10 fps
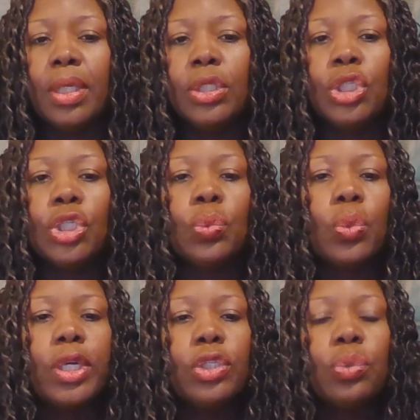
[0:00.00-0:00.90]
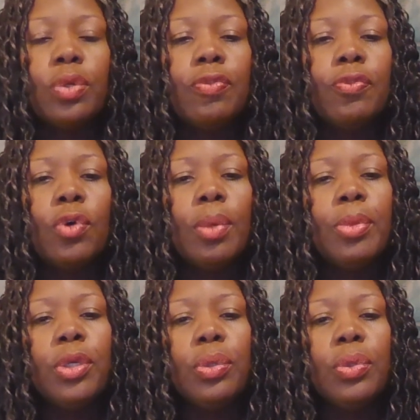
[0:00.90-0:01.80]
just wanted to inform
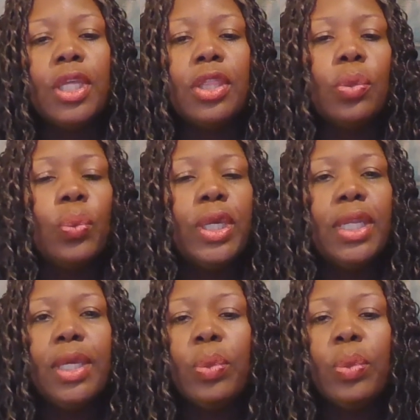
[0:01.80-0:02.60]
you that the weekly